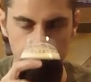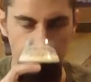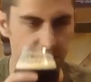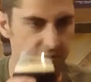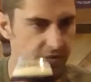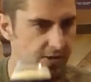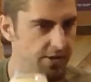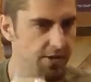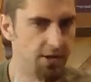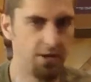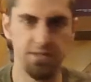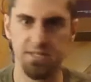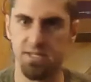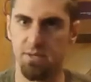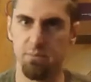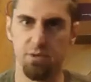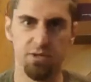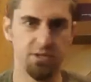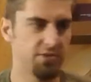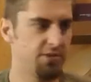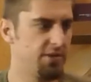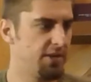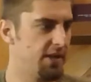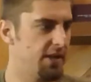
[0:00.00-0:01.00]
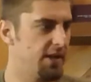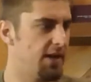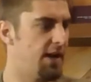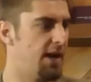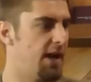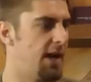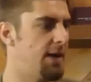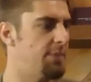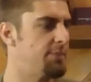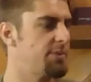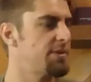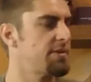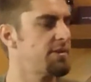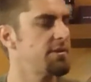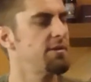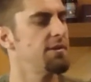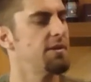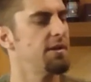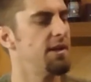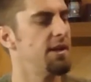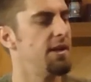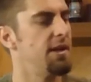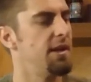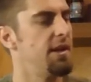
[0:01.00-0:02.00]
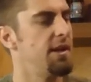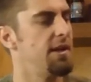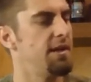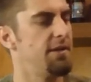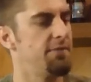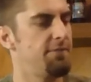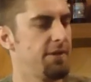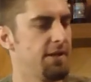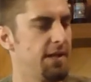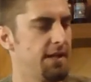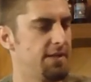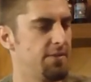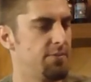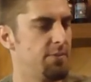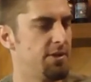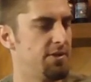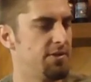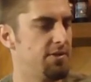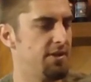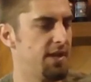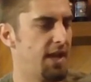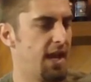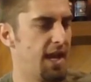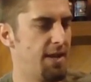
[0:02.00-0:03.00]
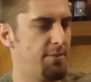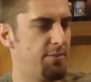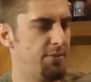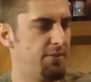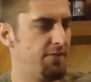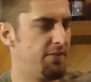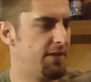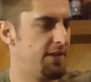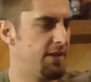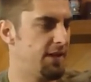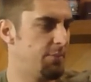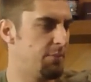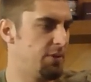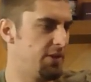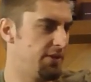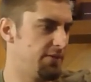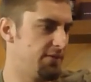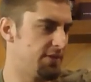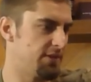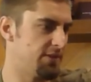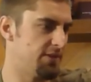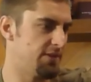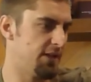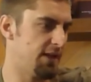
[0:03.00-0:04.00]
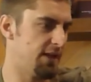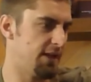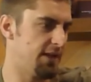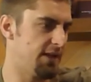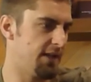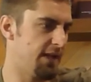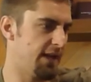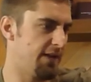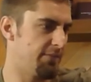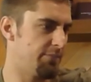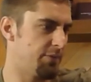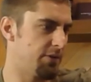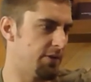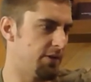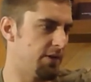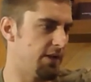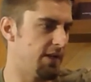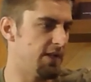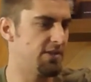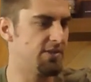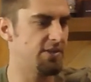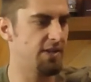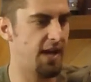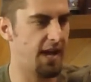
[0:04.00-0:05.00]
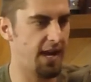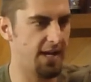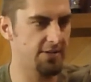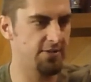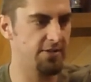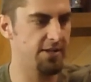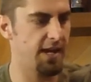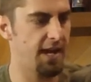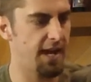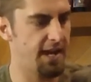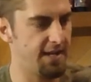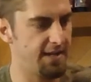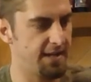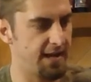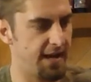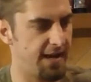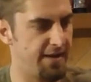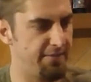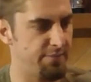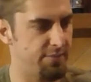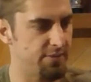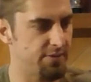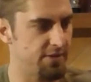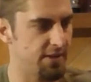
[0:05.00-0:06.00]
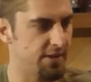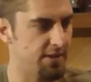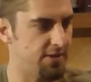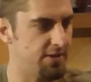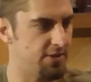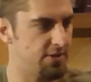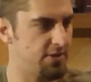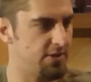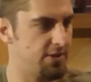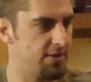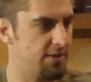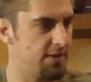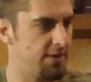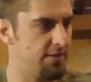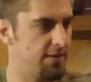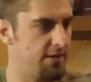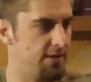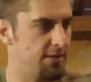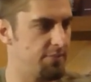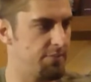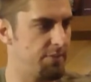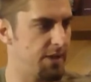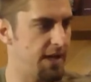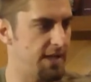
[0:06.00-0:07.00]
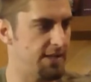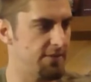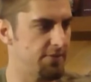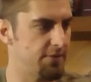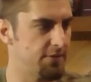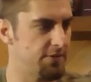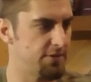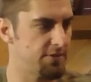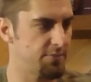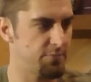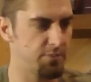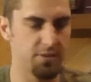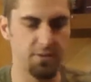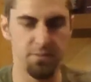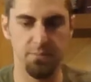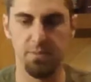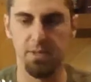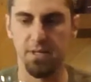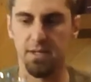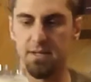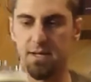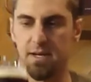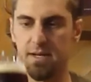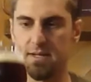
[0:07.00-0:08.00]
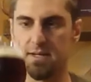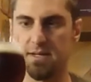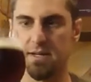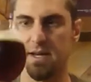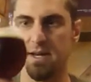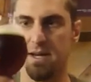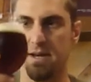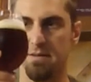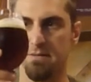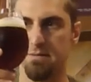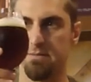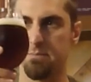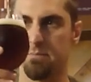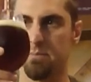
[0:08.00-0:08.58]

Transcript: On the nose, I mostly get hops. And I forgot to mention the ABV. I believe it's 9.5%. It's actually 8.5% this year. I think past versions might have been 9.5%.